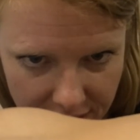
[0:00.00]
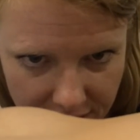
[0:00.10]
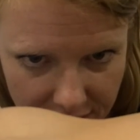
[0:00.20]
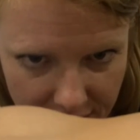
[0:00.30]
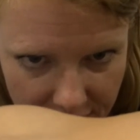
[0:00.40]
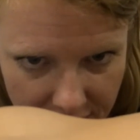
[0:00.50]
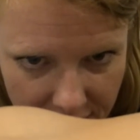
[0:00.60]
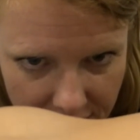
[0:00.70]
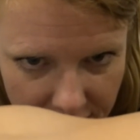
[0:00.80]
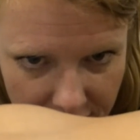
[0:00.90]

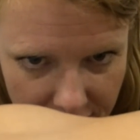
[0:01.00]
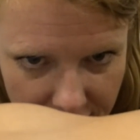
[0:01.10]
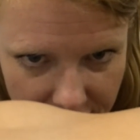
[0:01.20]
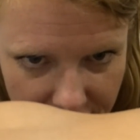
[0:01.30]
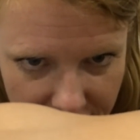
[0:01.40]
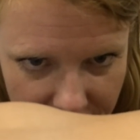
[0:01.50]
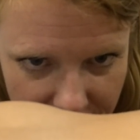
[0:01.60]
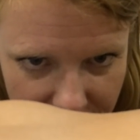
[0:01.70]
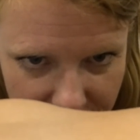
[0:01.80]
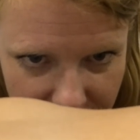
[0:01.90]

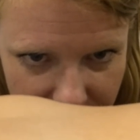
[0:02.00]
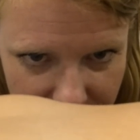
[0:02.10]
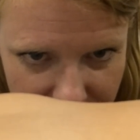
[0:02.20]
[no speech]